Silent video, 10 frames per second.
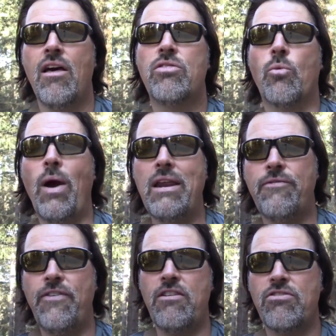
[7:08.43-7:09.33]
The way to
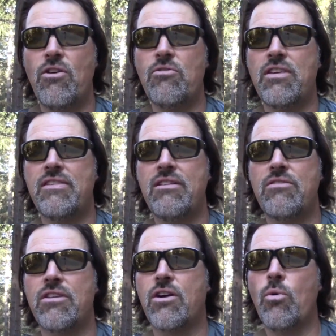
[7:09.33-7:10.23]
fish those is
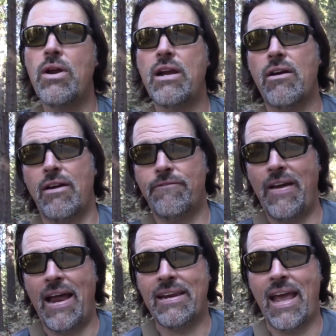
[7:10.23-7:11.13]
either to go in there and
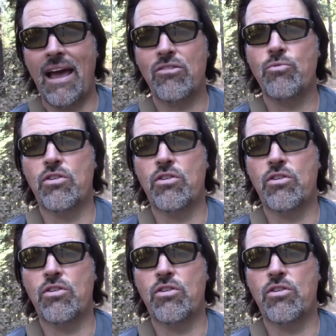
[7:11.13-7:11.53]
fan cast